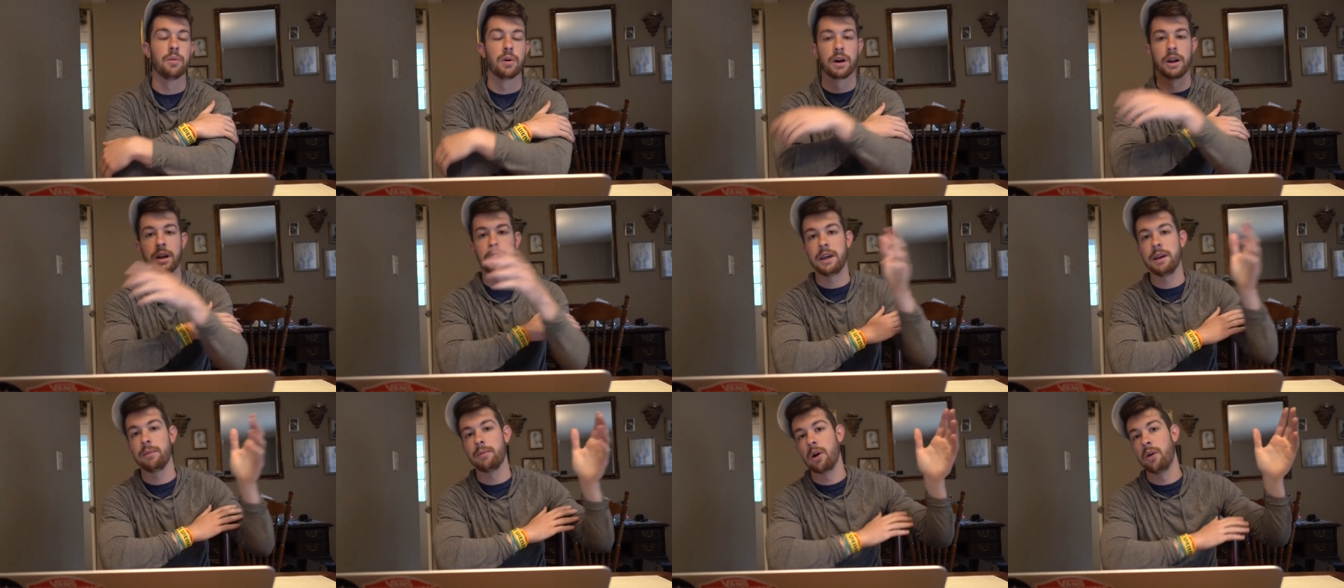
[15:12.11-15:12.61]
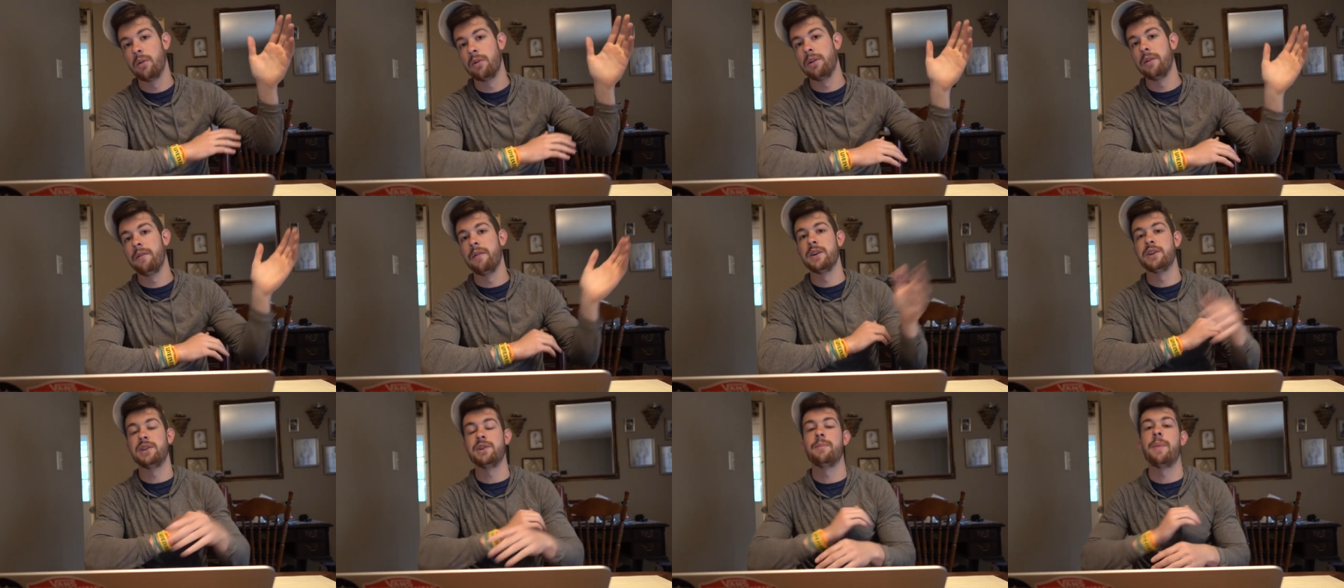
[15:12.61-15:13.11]
We're going to keep going
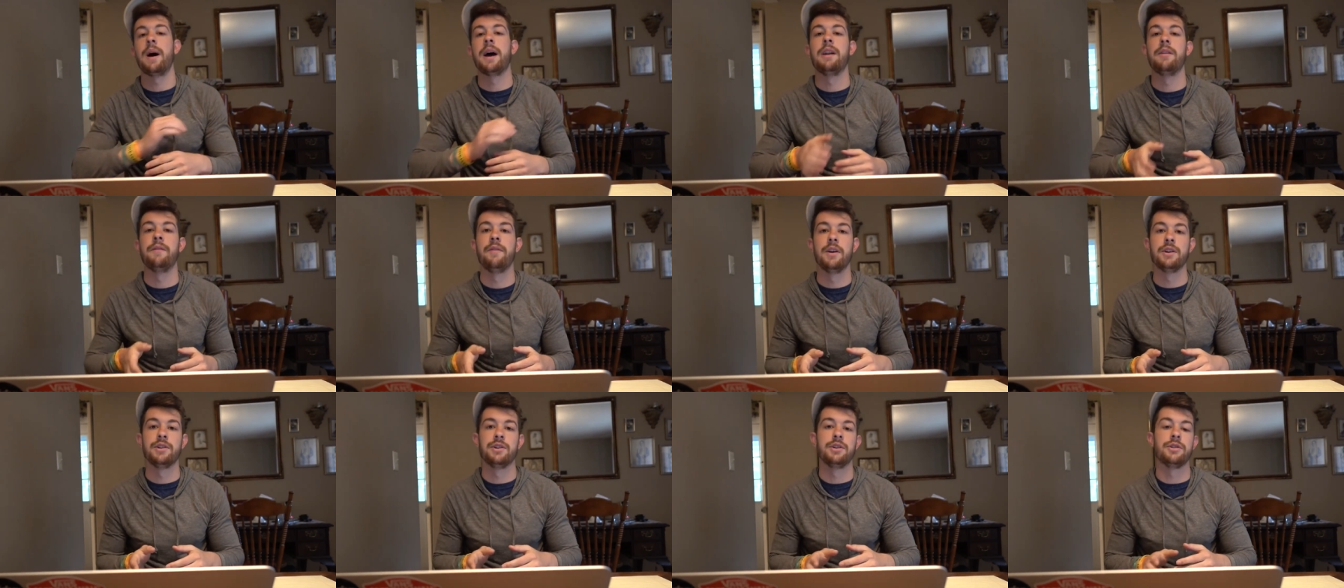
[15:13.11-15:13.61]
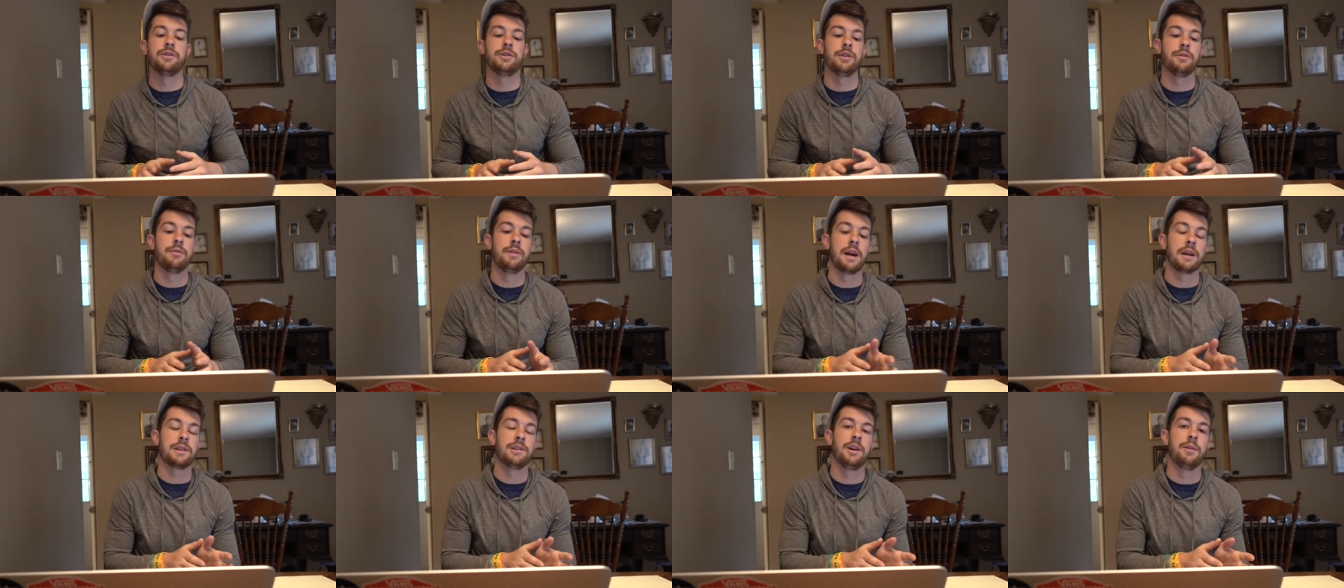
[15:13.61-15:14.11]
division by division,
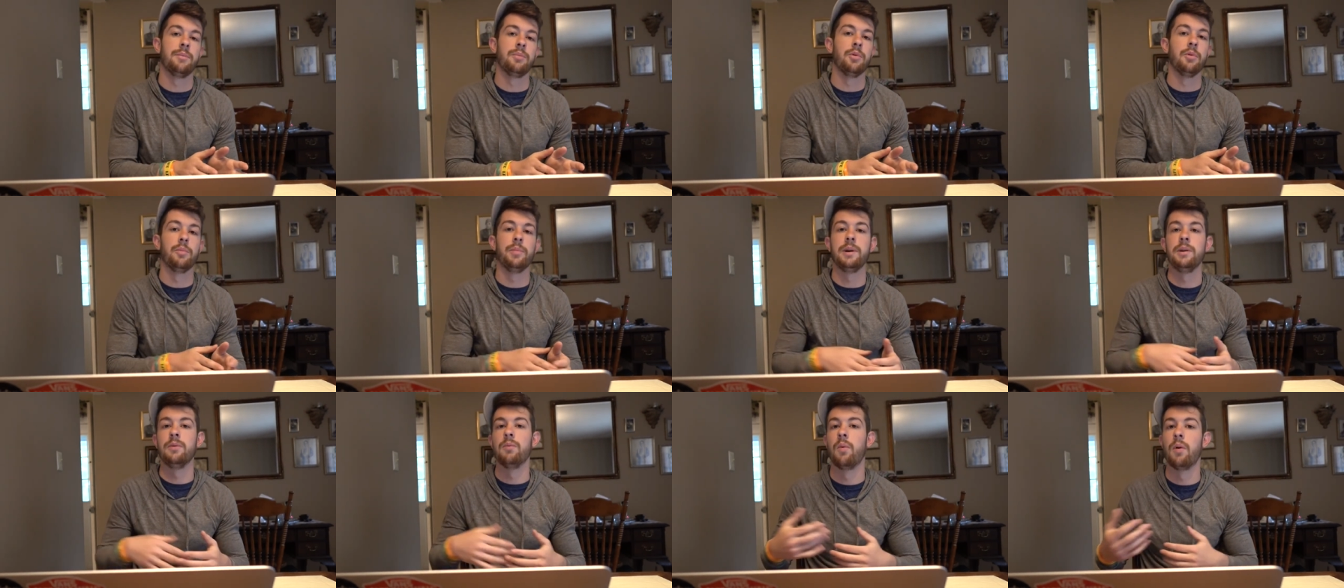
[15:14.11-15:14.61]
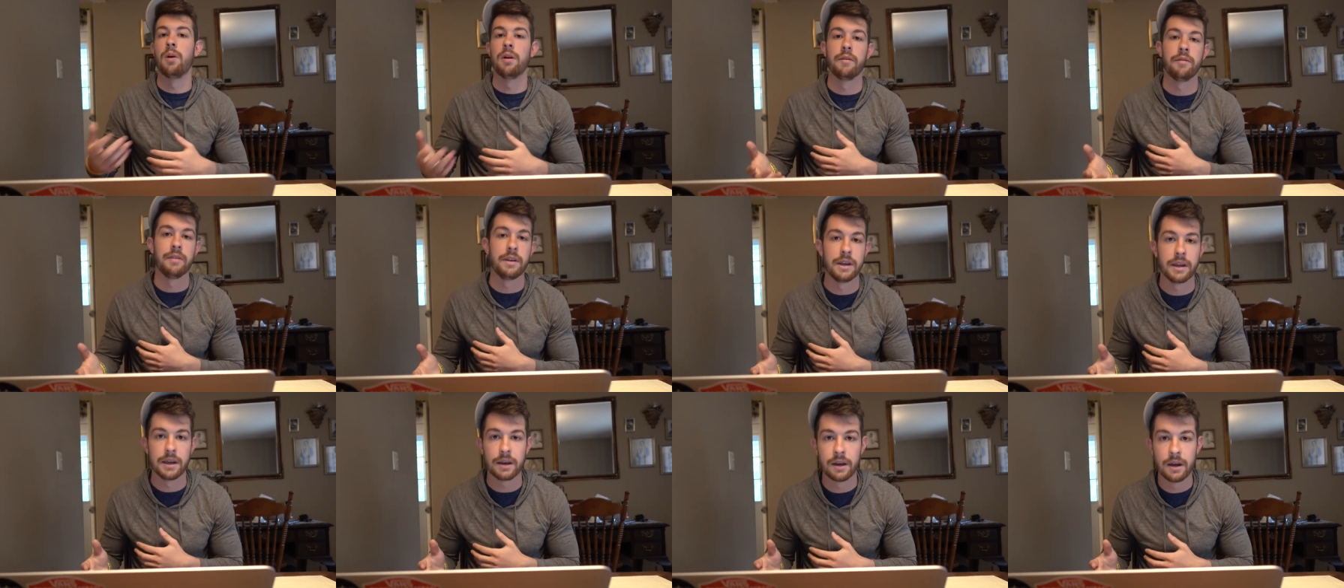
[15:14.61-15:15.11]
so next up will be one
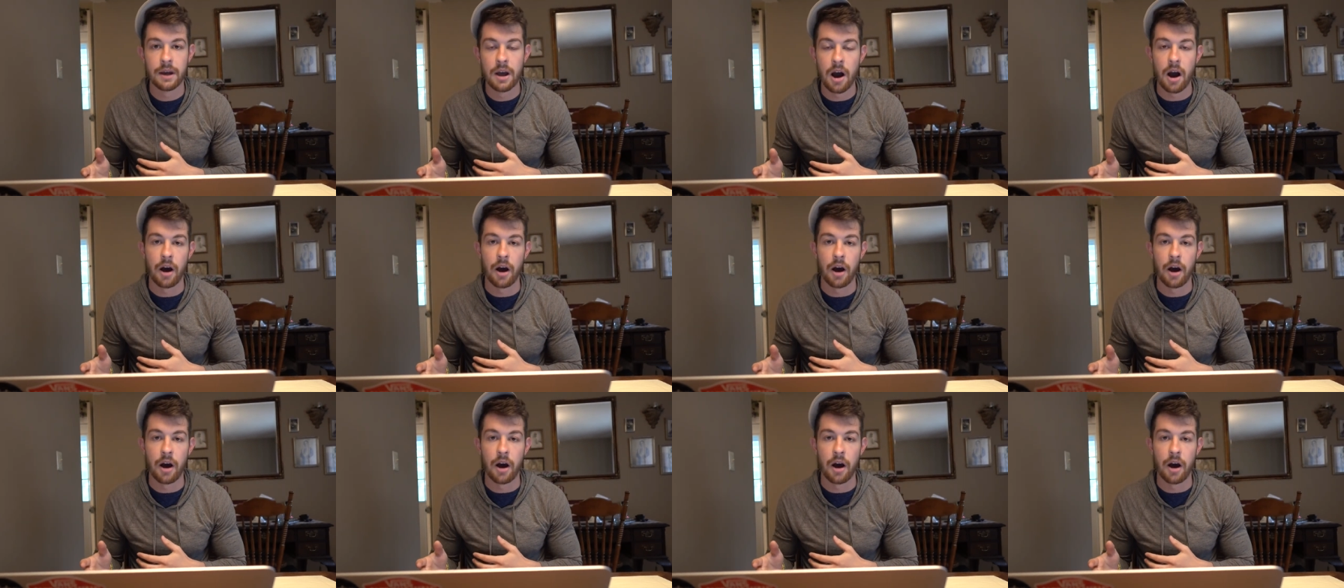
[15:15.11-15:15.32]
of the